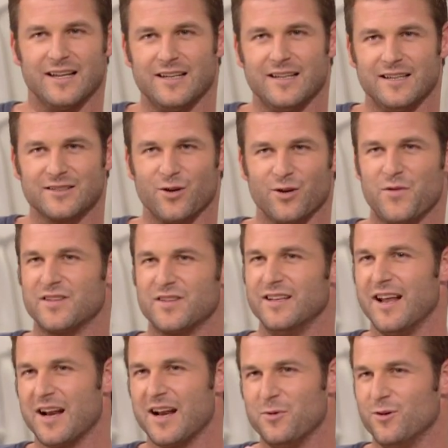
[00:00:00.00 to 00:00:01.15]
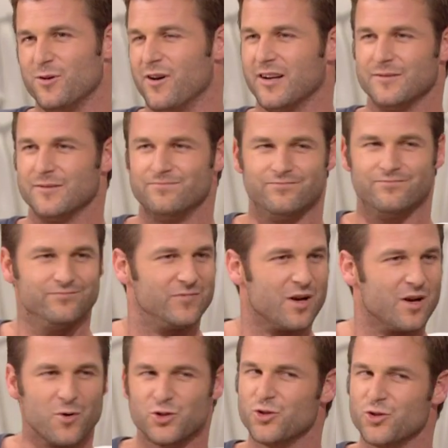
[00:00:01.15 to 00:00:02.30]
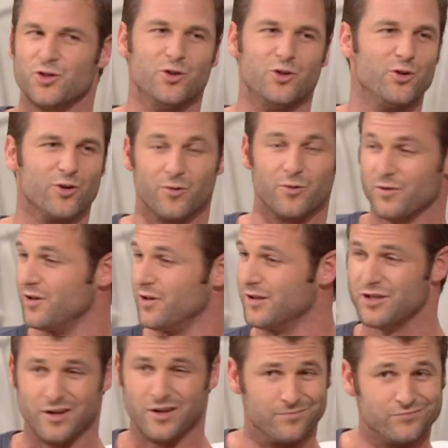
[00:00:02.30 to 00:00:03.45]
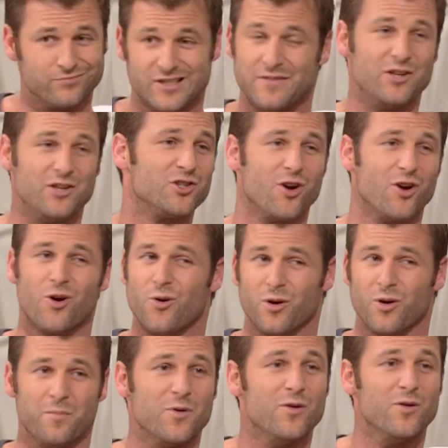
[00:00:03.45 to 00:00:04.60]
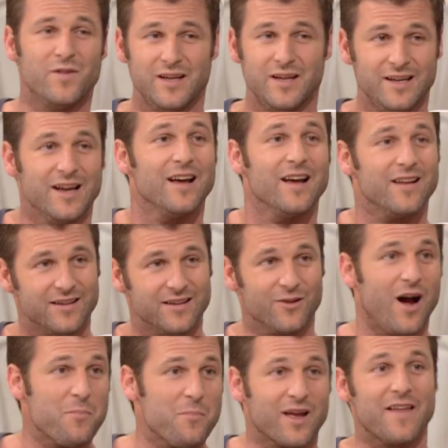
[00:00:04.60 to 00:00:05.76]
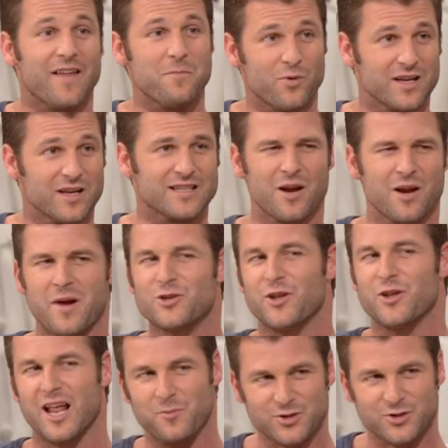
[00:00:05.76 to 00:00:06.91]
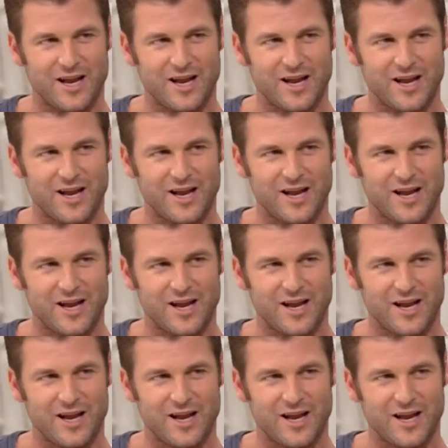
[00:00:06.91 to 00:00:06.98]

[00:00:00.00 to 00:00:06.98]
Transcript: uh, so if you see an animal on a commercial shoot or a, a TV show or a movie, you know, I'm the guy that brings there and make sure the animals